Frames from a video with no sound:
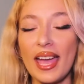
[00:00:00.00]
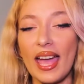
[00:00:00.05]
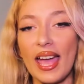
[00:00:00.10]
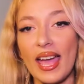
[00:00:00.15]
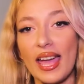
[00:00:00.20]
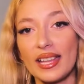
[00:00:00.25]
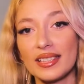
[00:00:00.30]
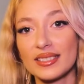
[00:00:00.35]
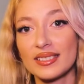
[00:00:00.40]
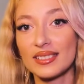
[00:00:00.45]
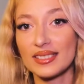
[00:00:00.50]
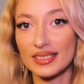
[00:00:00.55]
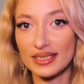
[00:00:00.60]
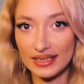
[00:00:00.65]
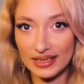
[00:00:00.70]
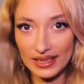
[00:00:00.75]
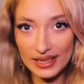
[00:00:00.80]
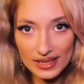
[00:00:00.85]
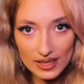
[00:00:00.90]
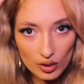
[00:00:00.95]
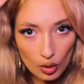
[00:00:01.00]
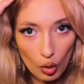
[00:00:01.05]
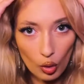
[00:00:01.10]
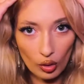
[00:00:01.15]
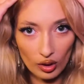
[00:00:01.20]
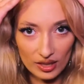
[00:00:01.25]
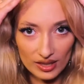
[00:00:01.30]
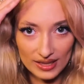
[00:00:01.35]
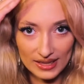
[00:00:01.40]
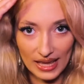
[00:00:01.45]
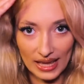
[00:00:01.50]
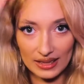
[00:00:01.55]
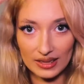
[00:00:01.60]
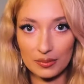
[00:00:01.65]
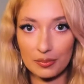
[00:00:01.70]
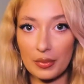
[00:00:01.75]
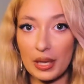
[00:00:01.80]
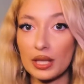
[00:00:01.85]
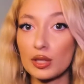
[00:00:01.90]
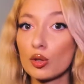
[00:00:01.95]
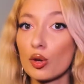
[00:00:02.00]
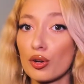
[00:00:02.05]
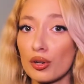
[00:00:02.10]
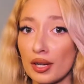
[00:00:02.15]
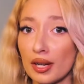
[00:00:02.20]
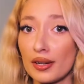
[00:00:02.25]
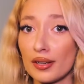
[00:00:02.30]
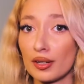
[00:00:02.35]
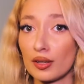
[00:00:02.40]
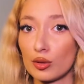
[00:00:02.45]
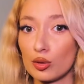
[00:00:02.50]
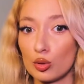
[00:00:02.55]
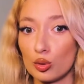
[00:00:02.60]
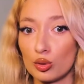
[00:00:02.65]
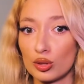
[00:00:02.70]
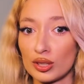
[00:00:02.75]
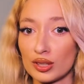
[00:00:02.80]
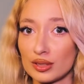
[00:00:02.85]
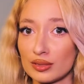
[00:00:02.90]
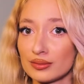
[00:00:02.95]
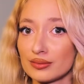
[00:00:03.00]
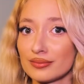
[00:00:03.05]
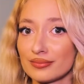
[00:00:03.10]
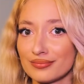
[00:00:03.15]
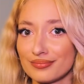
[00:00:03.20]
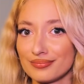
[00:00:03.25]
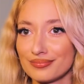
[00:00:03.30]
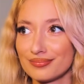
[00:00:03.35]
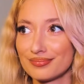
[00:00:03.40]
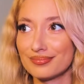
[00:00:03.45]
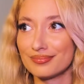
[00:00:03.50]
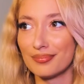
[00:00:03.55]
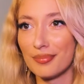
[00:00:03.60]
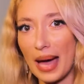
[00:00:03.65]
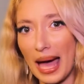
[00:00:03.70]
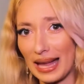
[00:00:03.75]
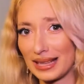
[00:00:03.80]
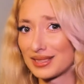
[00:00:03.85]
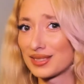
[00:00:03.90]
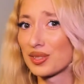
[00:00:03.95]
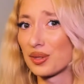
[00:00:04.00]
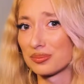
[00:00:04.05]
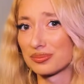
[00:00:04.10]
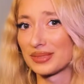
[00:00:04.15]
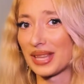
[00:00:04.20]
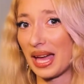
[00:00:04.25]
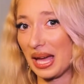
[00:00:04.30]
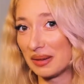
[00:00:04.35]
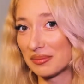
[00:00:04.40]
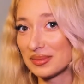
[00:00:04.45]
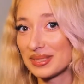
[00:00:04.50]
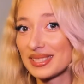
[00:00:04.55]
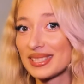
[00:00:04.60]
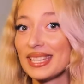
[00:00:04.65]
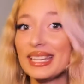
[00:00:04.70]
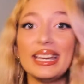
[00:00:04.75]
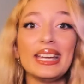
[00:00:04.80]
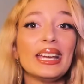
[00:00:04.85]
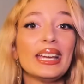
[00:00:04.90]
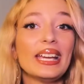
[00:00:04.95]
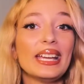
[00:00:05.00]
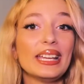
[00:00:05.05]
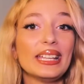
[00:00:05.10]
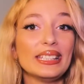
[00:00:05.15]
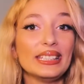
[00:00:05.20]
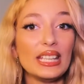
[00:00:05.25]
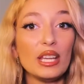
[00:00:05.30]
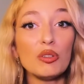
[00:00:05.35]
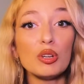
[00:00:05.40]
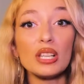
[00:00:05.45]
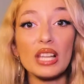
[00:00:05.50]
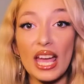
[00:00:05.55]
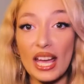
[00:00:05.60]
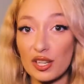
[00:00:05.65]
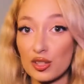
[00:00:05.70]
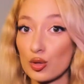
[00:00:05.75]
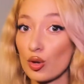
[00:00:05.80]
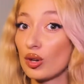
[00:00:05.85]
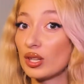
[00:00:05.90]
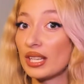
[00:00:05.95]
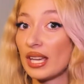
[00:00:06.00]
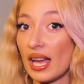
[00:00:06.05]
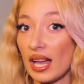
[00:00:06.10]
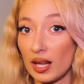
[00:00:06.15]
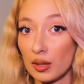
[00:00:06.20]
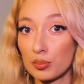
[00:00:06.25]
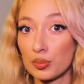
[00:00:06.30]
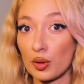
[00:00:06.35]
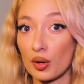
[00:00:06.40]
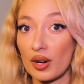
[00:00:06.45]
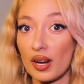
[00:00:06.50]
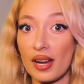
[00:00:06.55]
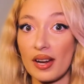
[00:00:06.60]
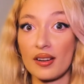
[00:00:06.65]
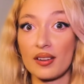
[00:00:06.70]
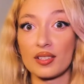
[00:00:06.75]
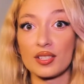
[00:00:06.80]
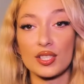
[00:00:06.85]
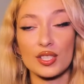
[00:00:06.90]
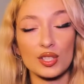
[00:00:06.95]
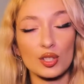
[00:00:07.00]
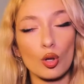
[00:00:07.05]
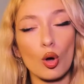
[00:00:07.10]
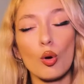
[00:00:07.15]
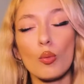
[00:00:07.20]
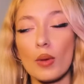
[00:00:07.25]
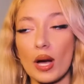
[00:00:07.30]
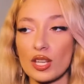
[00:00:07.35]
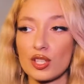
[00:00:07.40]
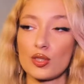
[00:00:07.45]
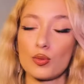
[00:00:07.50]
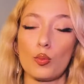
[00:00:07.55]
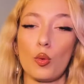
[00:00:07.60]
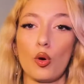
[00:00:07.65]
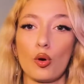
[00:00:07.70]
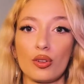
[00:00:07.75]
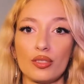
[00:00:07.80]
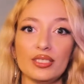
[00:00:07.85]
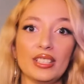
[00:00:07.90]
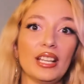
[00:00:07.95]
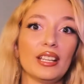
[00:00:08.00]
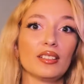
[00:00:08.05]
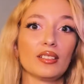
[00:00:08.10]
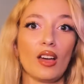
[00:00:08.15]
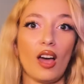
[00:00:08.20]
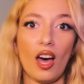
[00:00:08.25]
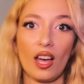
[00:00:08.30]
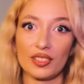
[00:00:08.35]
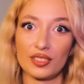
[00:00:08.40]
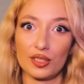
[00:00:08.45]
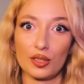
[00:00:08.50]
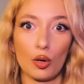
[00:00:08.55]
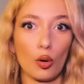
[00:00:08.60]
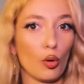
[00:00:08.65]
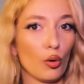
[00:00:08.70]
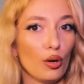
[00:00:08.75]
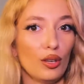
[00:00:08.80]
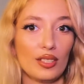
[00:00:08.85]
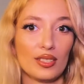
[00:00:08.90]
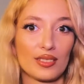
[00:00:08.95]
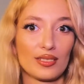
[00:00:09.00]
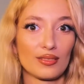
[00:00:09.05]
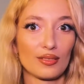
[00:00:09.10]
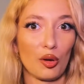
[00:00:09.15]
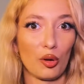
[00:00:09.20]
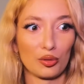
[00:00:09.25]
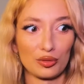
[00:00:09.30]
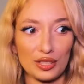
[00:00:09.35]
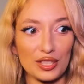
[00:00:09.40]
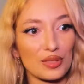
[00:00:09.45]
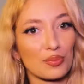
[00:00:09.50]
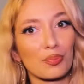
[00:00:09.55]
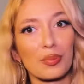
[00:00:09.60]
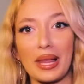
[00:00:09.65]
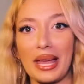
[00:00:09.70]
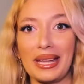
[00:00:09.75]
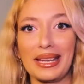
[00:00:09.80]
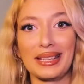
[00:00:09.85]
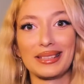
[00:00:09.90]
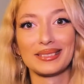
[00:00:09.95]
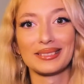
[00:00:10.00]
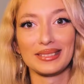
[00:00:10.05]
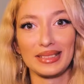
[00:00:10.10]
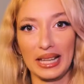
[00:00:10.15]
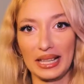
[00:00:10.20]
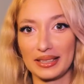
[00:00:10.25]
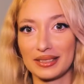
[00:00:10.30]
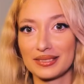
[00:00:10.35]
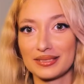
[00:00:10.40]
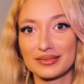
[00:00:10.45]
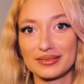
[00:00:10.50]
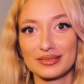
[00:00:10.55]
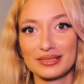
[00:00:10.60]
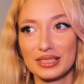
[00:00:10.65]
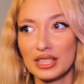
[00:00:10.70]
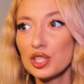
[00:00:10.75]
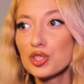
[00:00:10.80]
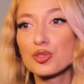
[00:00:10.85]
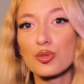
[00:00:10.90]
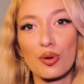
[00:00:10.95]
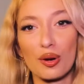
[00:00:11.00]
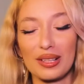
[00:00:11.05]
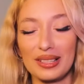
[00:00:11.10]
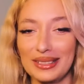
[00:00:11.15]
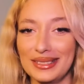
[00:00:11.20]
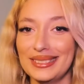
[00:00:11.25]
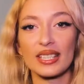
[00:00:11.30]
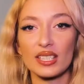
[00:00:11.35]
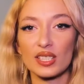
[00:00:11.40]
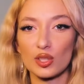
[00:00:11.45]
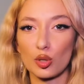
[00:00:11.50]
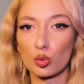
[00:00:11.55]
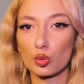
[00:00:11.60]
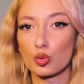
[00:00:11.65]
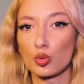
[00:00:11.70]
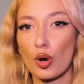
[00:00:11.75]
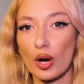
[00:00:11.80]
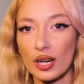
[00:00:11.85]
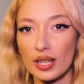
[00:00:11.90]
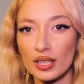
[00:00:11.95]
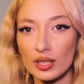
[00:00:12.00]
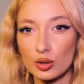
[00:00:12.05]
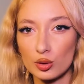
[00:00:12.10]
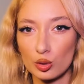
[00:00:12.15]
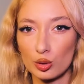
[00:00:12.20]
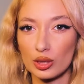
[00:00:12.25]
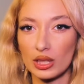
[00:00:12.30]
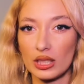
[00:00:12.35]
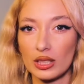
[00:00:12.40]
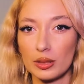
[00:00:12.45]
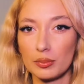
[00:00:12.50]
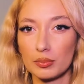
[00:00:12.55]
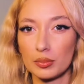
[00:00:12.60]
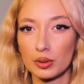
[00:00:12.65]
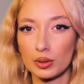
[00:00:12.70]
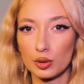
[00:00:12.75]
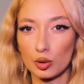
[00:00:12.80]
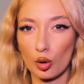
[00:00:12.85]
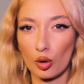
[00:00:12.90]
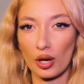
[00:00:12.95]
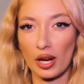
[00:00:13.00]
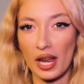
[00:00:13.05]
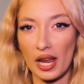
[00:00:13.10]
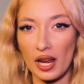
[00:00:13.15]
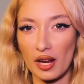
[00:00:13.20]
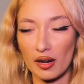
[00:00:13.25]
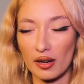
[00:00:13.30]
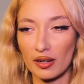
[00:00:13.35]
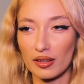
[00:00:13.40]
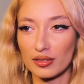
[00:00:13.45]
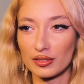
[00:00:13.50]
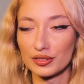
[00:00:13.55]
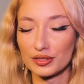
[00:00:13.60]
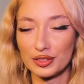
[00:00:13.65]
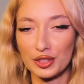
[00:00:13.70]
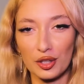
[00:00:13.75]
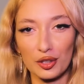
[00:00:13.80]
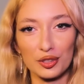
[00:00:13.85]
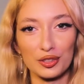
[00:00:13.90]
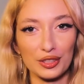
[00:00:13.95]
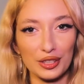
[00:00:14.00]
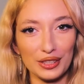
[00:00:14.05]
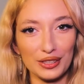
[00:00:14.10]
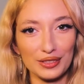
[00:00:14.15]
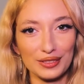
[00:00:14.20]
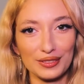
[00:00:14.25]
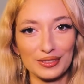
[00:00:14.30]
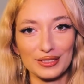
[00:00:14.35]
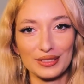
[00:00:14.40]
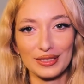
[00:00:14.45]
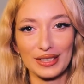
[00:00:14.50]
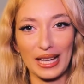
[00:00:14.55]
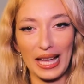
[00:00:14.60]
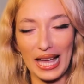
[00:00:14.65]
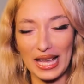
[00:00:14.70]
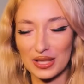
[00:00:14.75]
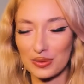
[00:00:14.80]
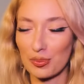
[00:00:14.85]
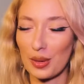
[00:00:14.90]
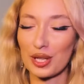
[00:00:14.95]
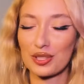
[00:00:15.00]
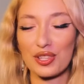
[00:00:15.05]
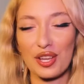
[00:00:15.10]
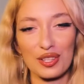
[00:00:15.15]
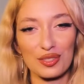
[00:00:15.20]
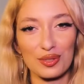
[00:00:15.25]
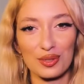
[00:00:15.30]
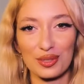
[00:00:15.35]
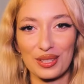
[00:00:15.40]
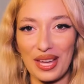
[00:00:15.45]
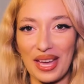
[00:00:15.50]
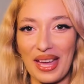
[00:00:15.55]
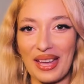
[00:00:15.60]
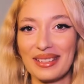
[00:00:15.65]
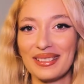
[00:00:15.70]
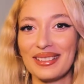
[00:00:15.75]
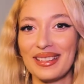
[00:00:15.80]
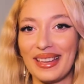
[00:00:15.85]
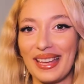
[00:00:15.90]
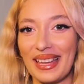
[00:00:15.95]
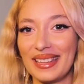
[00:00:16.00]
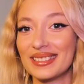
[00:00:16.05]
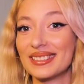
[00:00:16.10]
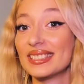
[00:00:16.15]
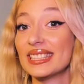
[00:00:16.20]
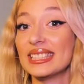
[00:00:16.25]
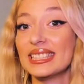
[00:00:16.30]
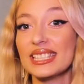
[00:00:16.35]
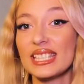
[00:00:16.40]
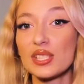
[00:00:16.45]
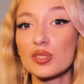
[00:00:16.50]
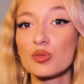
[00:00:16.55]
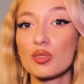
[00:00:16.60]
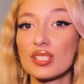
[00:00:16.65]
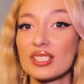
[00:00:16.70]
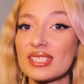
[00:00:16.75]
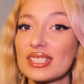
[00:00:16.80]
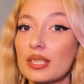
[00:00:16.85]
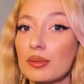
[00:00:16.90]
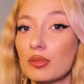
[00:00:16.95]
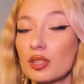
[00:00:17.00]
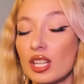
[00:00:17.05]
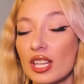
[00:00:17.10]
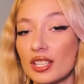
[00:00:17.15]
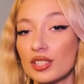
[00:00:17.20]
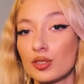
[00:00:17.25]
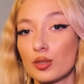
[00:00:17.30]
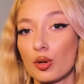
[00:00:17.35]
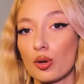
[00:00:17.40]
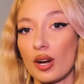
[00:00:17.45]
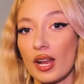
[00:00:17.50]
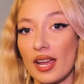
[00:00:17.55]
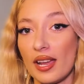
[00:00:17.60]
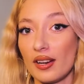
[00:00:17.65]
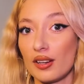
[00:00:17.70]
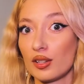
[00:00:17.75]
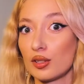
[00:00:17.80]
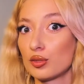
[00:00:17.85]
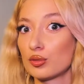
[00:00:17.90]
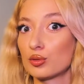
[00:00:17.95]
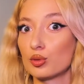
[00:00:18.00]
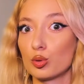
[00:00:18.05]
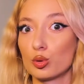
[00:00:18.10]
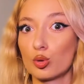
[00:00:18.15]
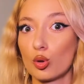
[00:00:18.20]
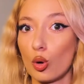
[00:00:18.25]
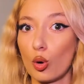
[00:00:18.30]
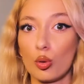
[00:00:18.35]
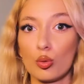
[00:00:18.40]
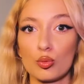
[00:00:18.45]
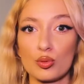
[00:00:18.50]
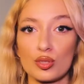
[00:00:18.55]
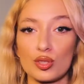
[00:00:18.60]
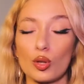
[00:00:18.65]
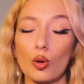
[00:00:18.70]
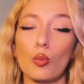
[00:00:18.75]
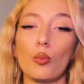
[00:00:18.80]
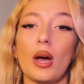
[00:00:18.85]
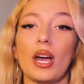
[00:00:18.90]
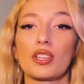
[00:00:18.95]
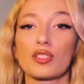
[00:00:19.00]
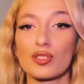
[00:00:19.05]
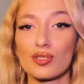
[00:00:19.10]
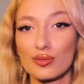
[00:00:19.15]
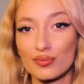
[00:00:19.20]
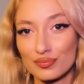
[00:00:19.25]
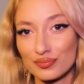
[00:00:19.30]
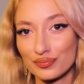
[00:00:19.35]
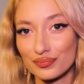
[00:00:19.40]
And these oils that make your hair look bad sometimes, they will actually help your hair so much more than other oils on this planet, like literally. So try to keep your hair dirty as much as you can, and this will stimulate your hair to grow so much.